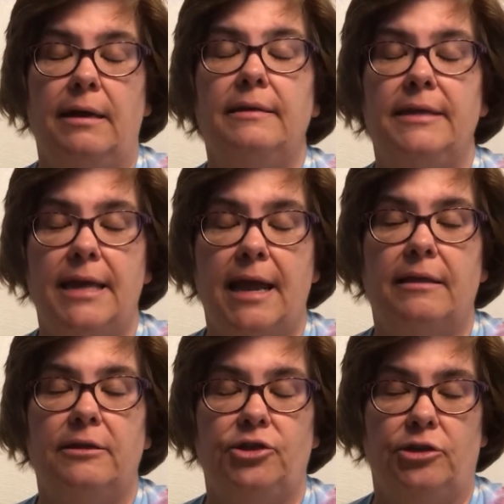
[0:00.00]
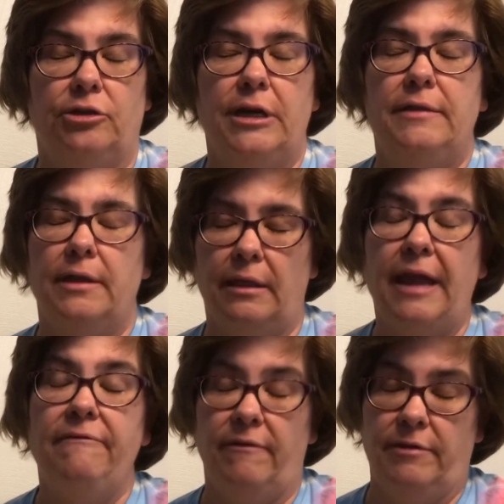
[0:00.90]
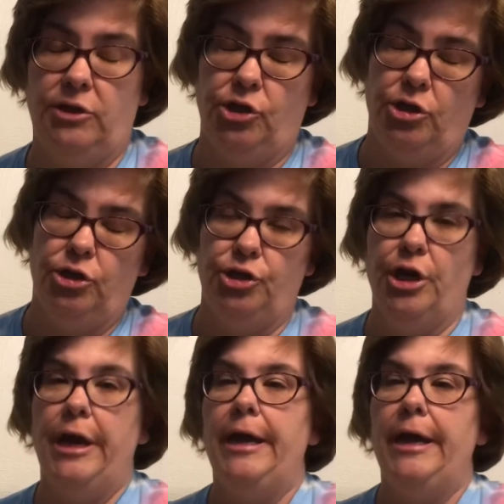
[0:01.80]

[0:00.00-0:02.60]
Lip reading: in the day of the church, in the life of the church.